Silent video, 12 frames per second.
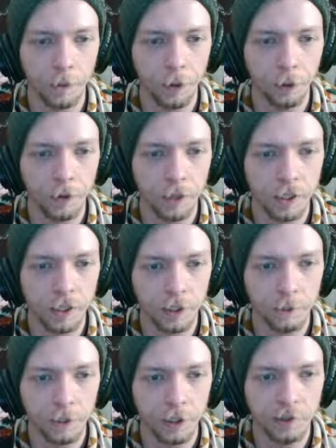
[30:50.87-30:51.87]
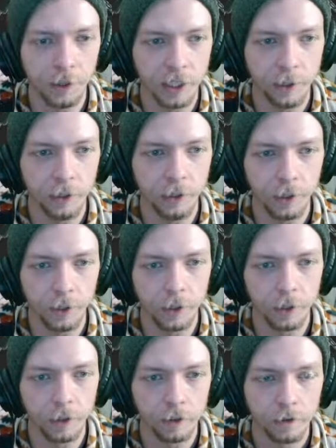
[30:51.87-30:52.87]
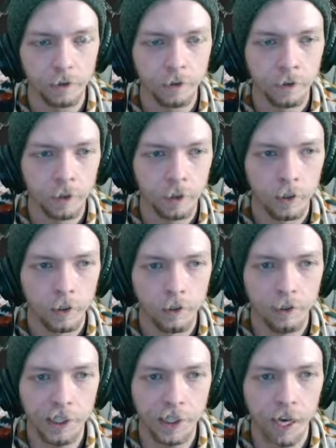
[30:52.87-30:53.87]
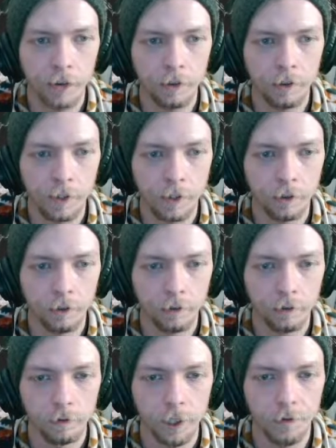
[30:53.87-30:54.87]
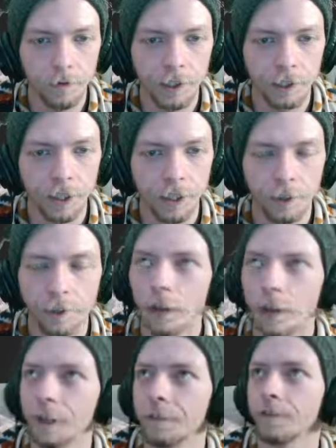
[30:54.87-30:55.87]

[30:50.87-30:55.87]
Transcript: build the system to switch between the sounds if it's day or night.